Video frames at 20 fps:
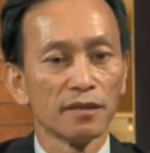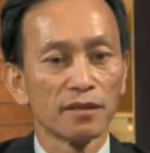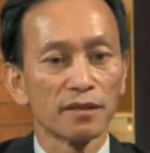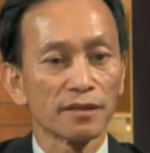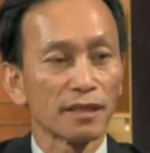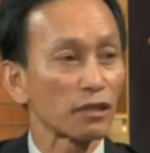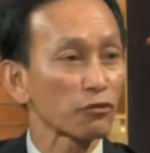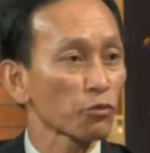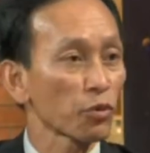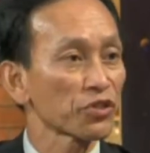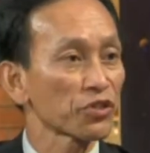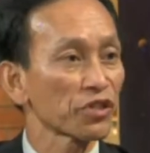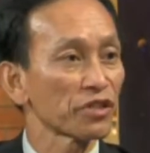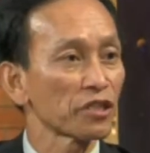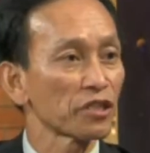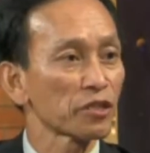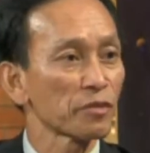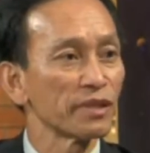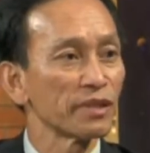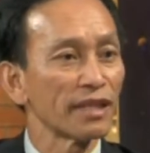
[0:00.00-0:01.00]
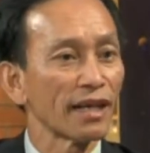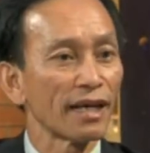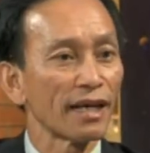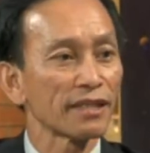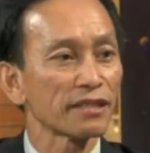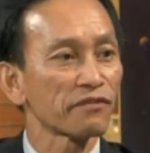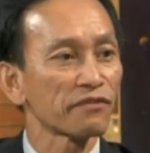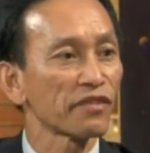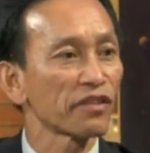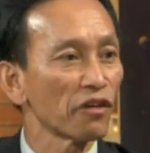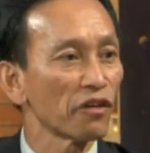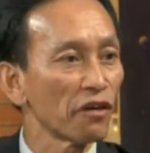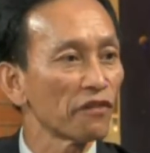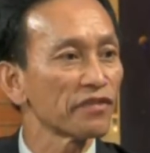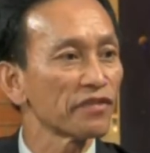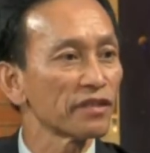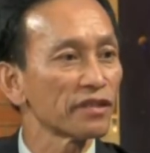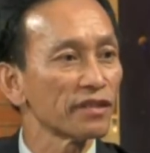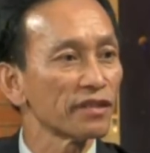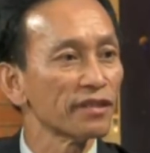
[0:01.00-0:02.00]
that question has been asked very
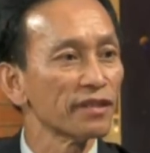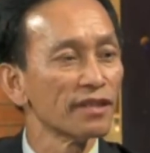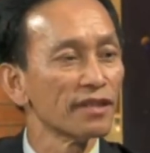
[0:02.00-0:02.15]
often.